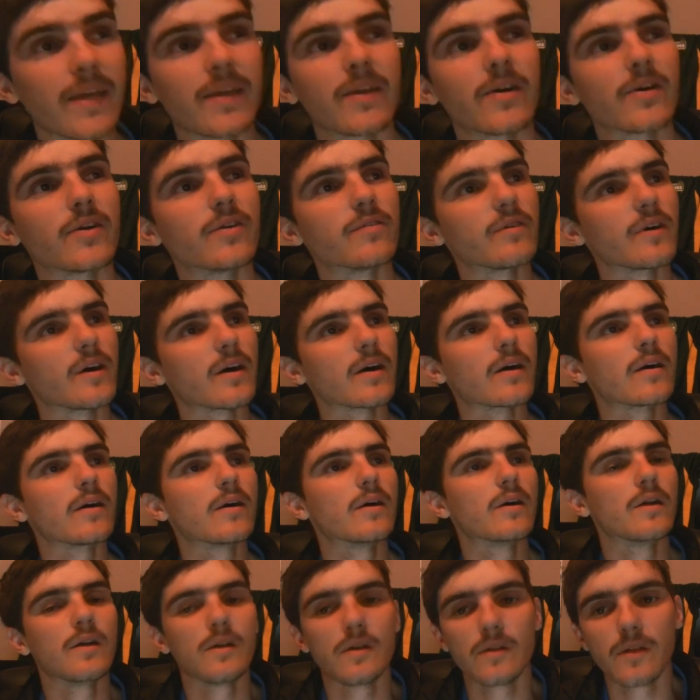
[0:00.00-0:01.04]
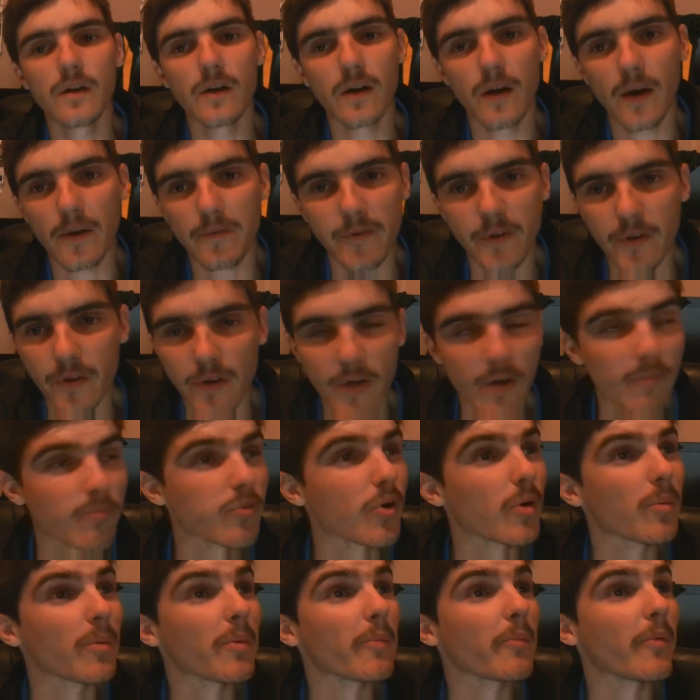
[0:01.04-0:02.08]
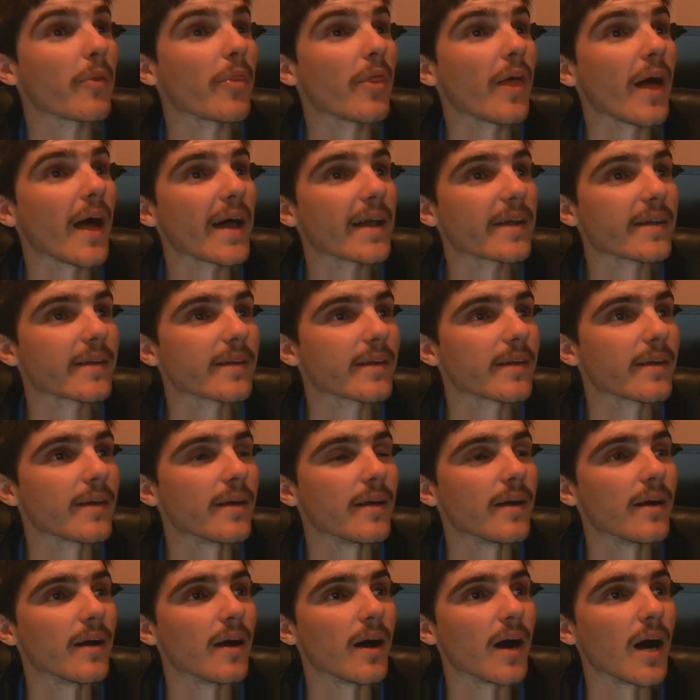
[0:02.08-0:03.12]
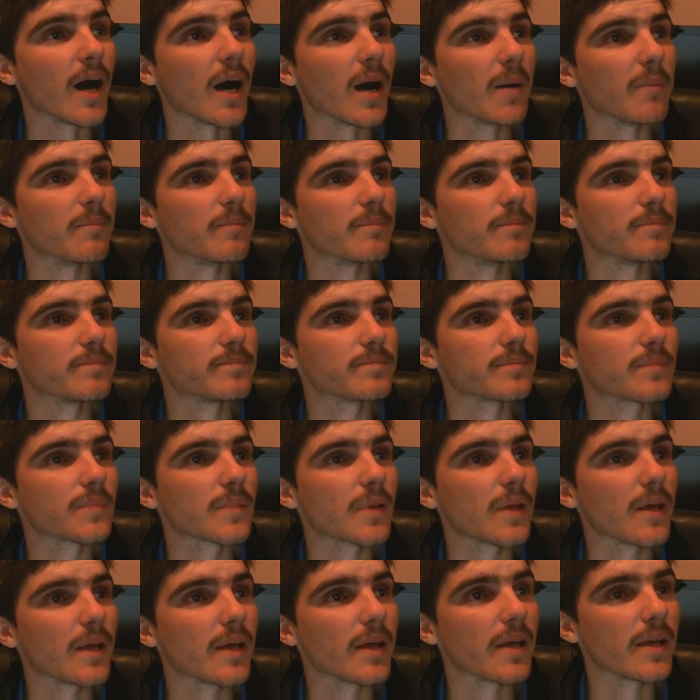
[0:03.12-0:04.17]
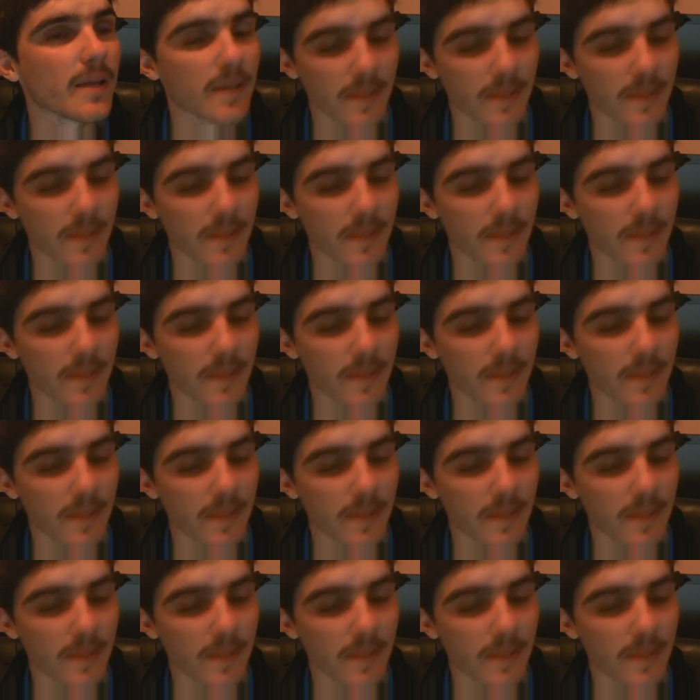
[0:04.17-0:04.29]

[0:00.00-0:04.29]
over. I've got no problem with that. And